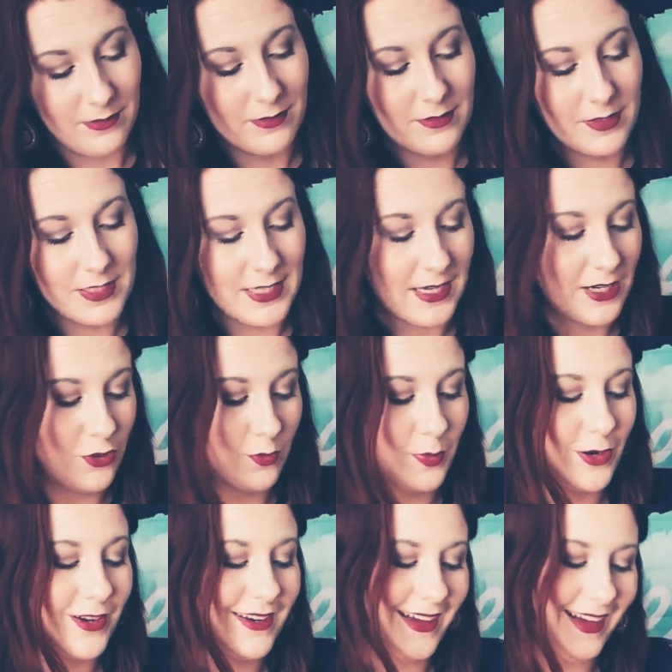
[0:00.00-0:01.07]
saying your
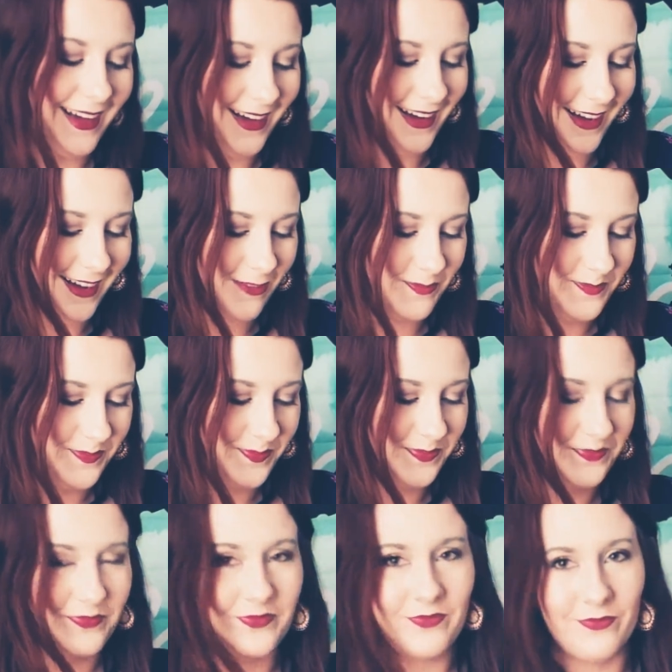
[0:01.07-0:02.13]
yeah.
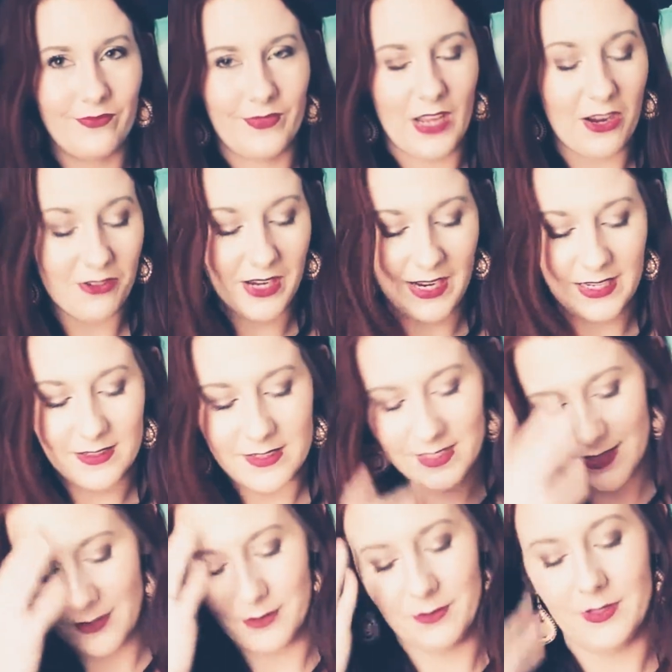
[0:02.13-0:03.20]
Okay,
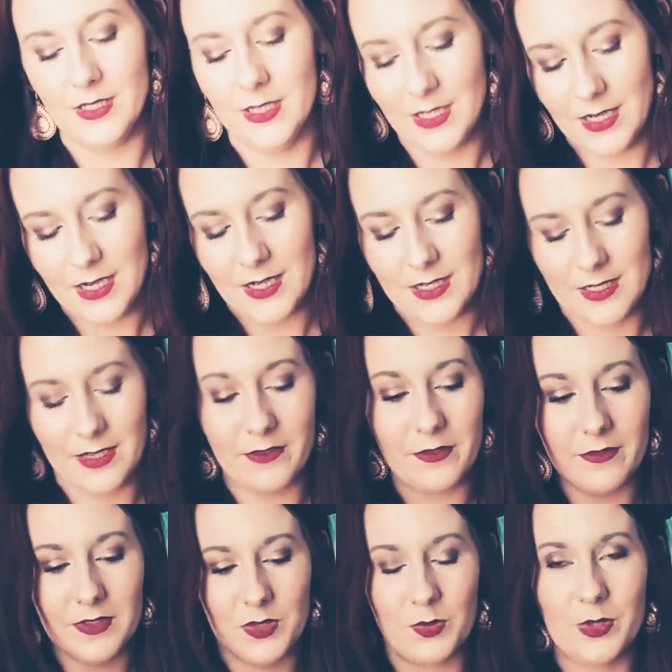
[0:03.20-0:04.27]
so Seven
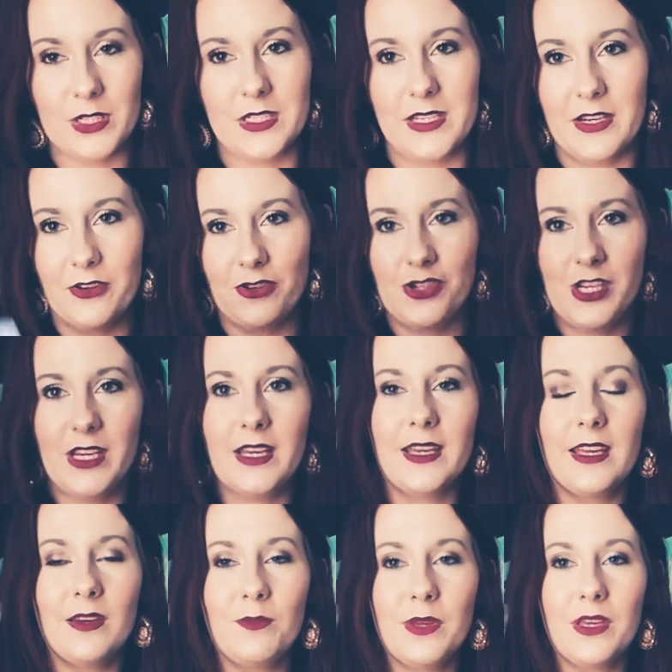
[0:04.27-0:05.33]
of Swords energy. It
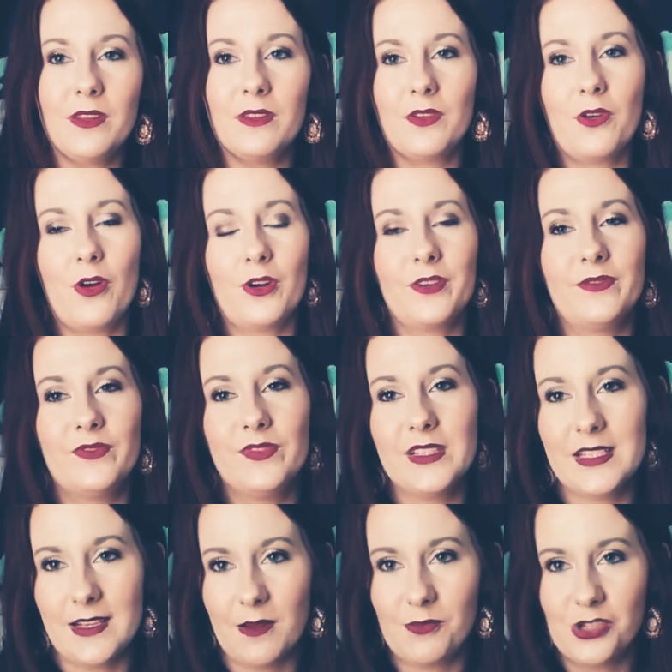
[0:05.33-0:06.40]
can be the card of
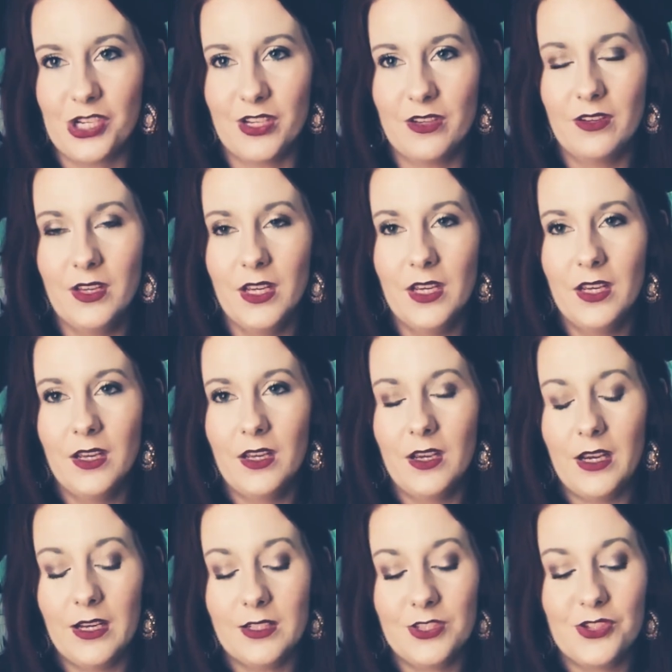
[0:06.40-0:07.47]
deception.
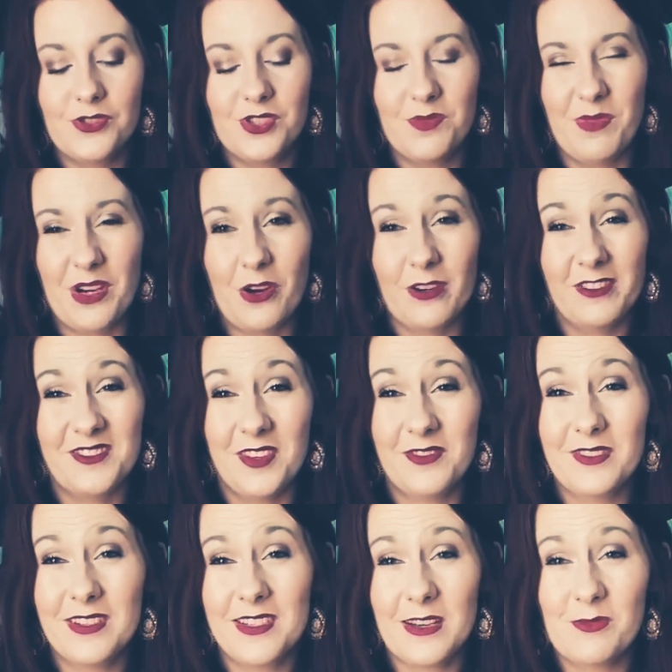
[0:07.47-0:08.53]
It's usually my card of
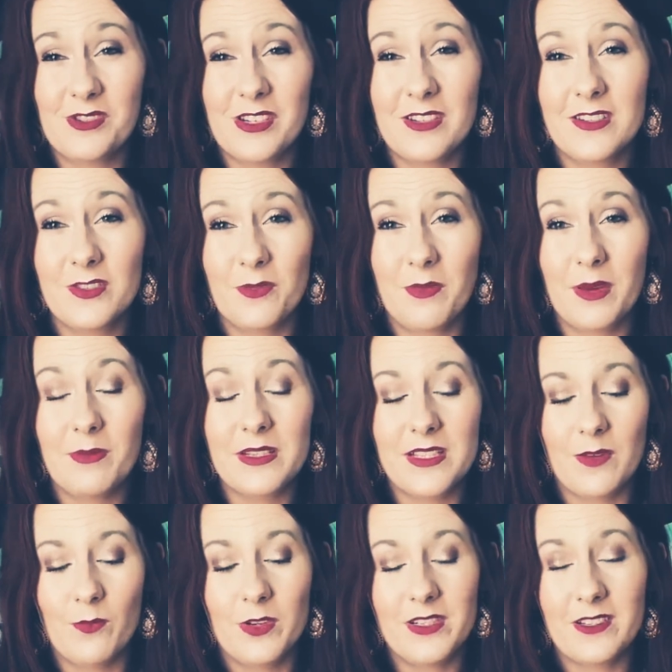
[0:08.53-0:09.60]
self-deception. So maybe
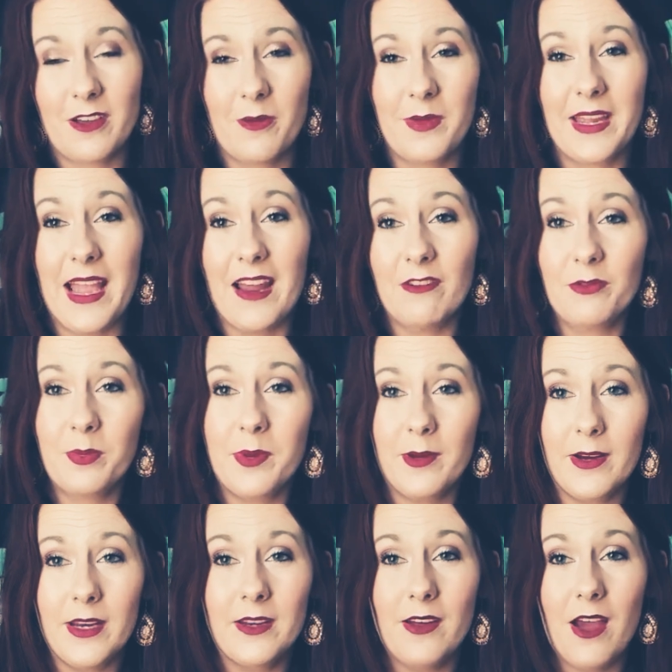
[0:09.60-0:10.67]
someone's coming out of a
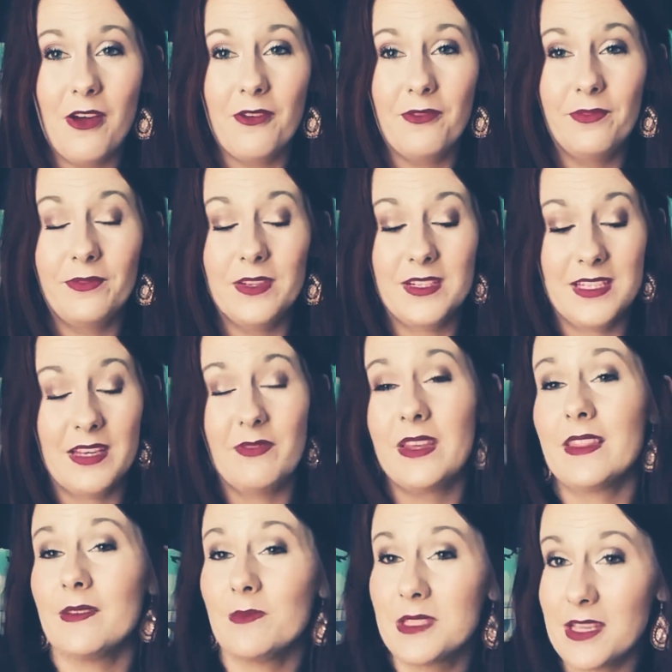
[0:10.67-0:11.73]
period of
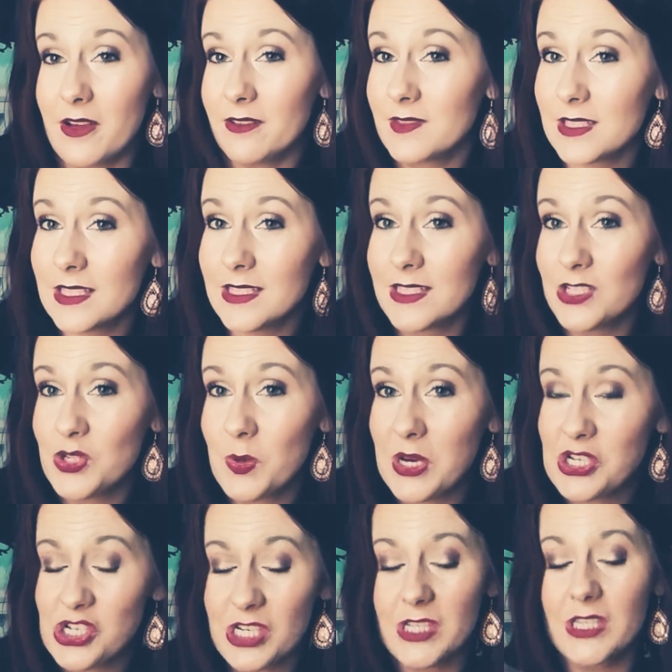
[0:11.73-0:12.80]
deceiving themselves in a
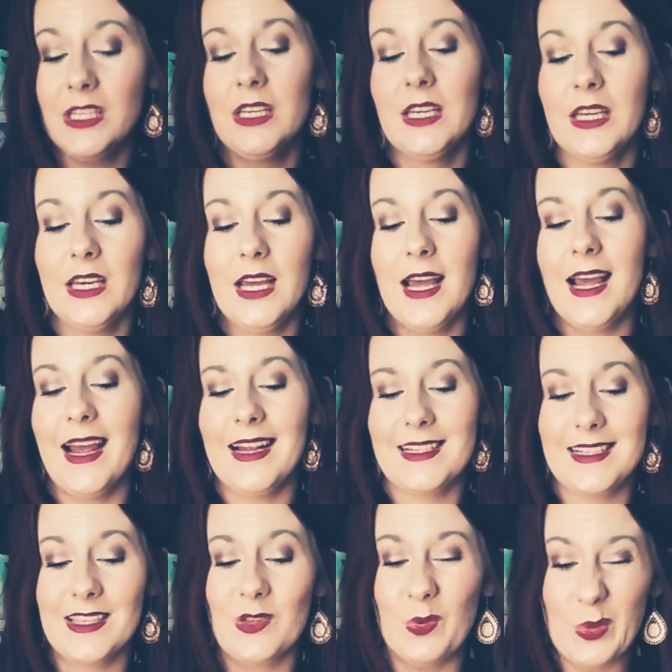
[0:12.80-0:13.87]
situation. It's
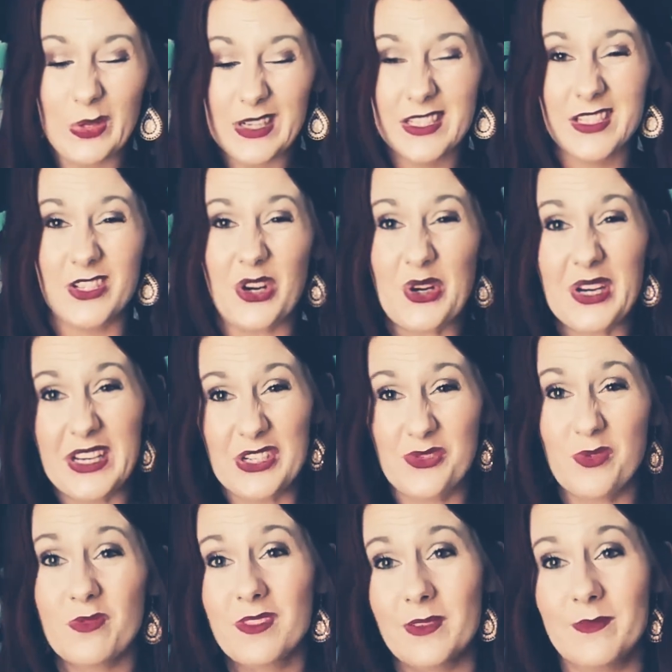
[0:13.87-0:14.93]
like the wheel gets turning and
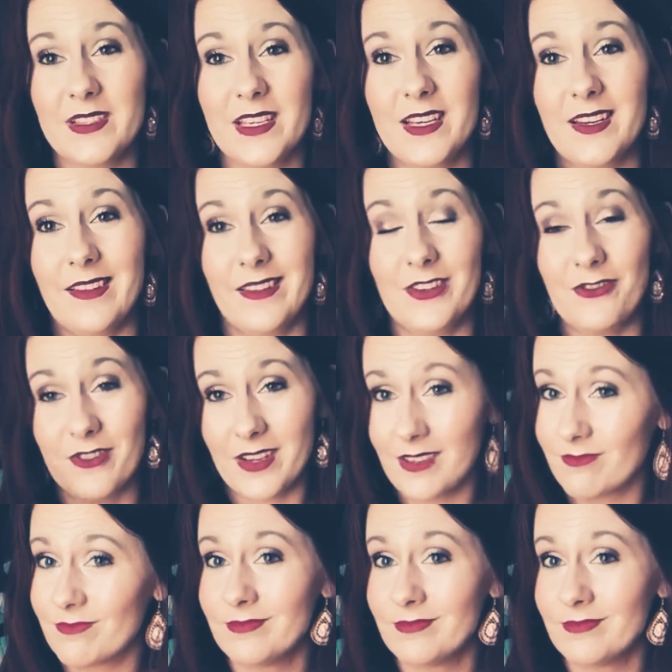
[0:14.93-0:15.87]
truth comes in, and then you're like,